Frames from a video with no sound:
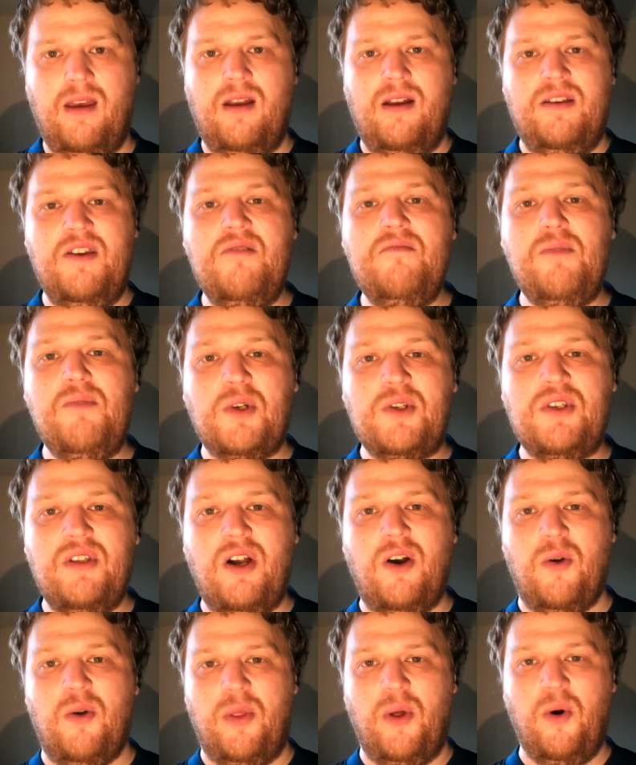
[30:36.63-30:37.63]
You must
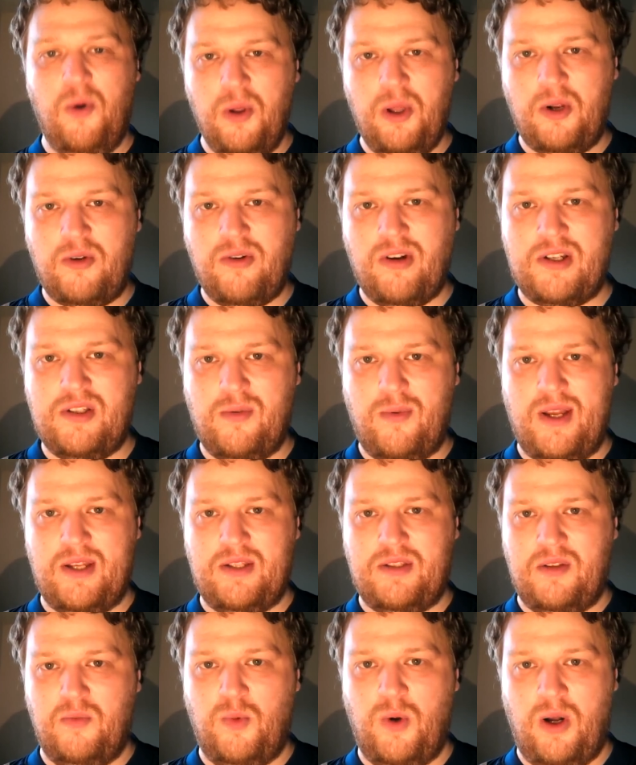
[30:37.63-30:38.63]
know that all across the
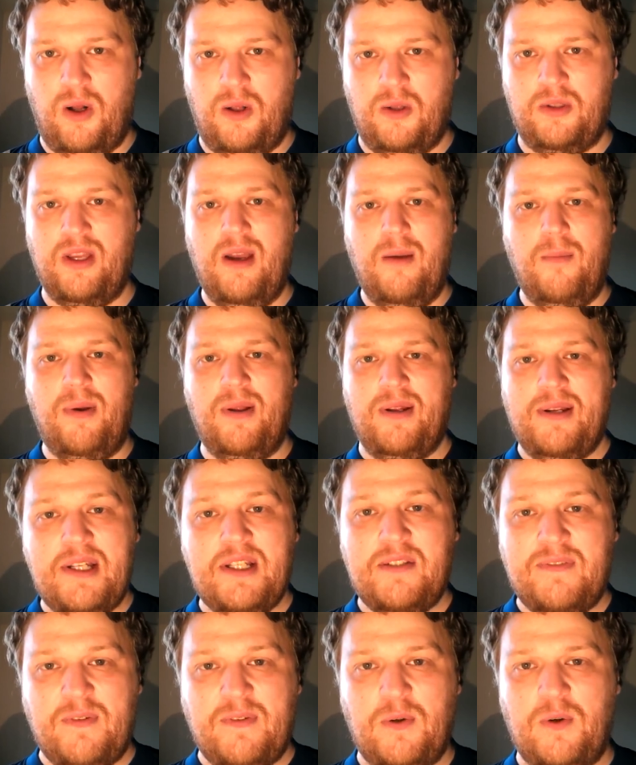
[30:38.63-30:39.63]
Western world,
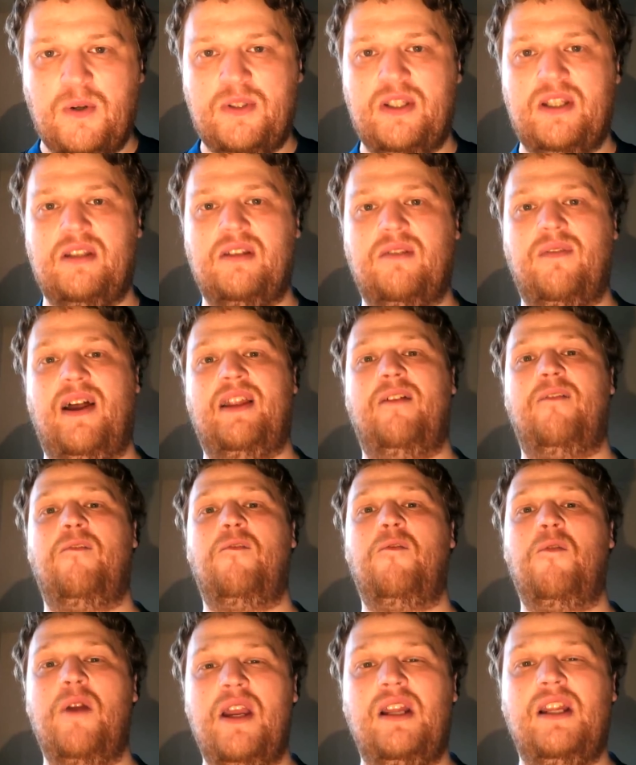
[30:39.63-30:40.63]
police forces have had a
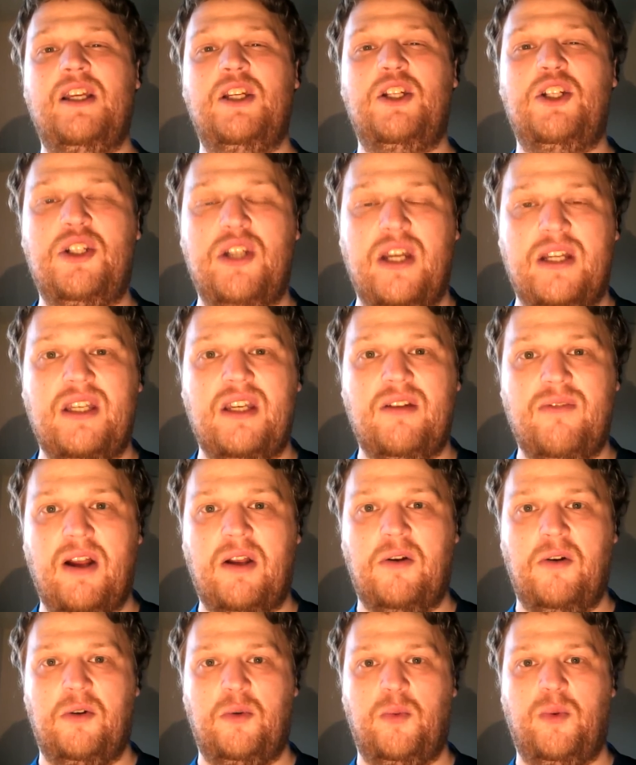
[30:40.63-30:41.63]
really shitty
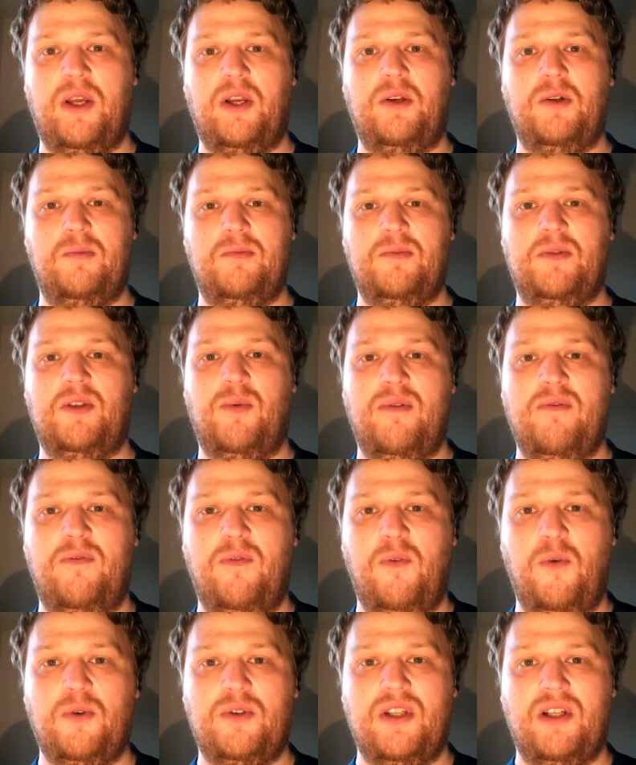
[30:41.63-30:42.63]
record when it comes to
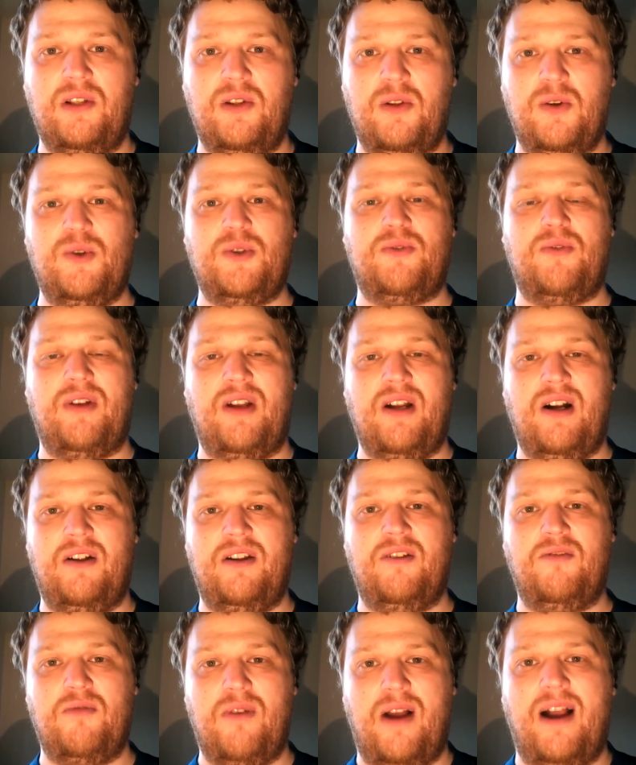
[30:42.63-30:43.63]
enforcing laws
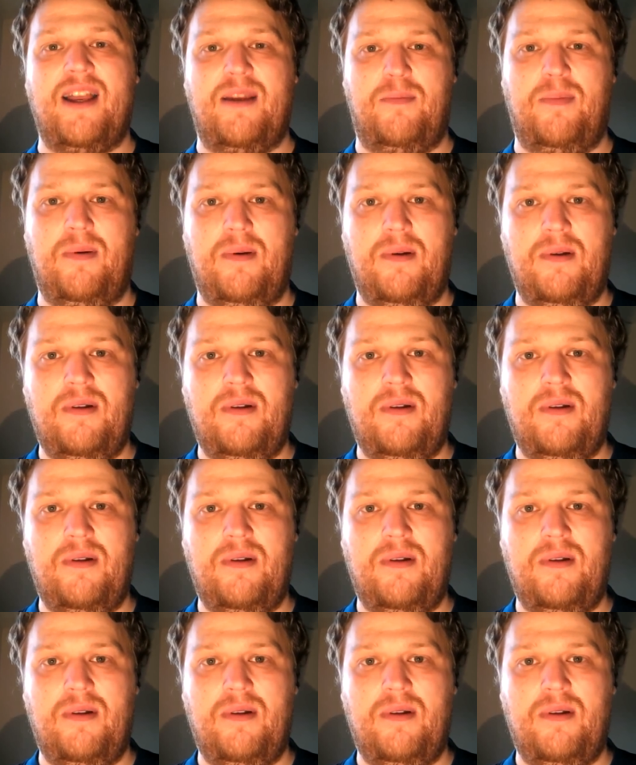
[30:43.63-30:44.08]
regarding rape.